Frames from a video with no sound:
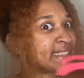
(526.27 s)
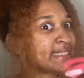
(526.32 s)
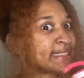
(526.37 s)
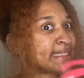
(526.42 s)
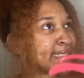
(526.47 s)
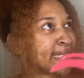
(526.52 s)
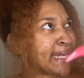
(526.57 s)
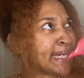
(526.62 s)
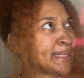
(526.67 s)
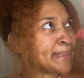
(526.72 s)

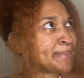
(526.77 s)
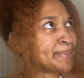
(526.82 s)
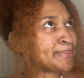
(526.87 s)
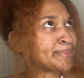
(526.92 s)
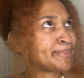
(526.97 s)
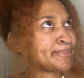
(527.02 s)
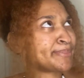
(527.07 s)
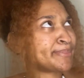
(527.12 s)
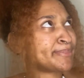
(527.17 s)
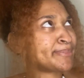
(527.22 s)
type,
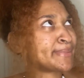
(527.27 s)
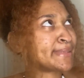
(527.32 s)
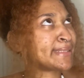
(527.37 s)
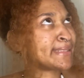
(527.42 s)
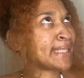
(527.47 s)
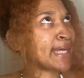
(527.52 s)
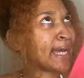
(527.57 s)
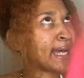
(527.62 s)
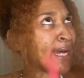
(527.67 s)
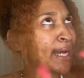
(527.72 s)

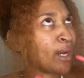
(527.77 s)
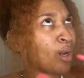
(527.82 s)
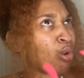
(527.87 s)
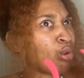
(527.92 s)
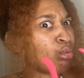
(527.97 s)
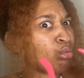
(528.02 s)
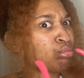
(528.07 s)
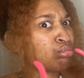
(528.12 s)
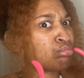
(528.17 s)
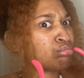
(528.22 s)

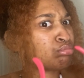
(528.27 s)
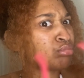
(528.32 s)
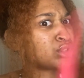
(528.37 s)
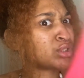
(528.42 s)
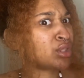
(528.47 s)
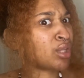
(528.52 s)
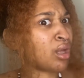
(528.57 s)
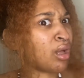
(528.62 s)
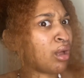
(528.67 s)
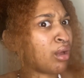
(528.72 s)
style,
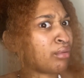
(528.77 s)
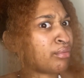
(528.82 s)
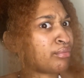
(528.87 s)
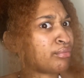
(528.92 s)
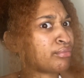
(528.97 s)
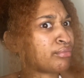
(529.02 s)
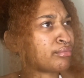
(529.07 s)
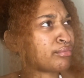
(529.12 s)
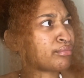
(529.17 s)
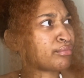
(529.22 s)

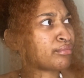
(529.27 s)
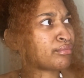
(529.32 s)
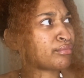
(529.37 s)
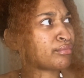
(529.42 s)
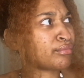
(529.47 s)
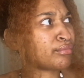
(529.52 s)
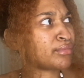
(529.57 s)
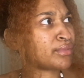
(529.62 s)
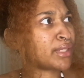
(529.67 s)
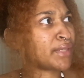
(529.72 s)
stuff.
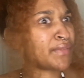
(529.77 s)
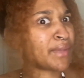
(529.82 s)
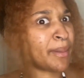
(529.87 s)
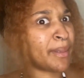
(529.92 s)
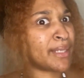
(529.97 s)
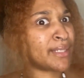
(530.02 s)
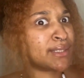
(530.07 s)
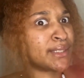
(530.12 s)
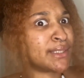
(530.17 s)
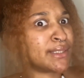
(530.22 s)
If that
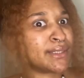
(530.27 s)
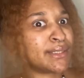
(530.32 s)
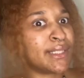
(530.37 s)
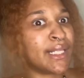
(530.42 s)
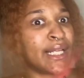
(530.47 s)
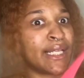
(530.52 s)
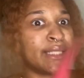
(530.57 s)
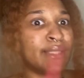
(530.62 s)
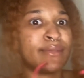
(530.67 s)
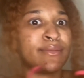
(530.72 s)
makes sense.
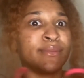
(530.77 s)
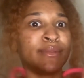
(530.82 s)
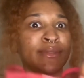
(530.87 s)
Like,